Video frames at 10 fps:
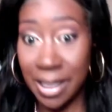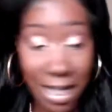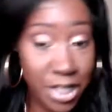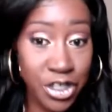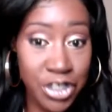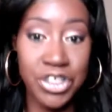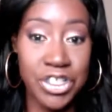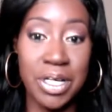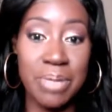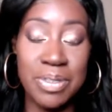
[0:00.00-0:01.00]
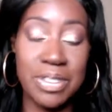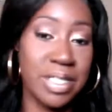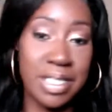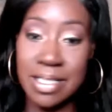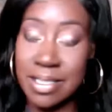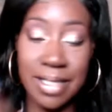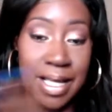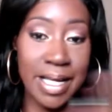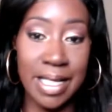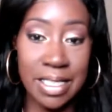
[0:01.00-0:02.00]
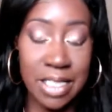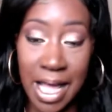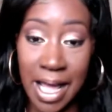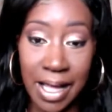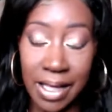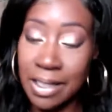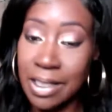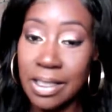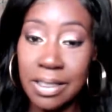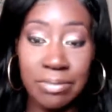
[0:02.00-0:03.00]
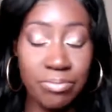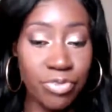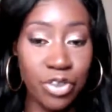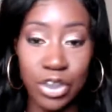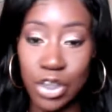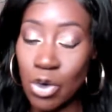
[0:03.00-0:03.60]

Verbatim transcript: toxic relationships. This thing is, hey,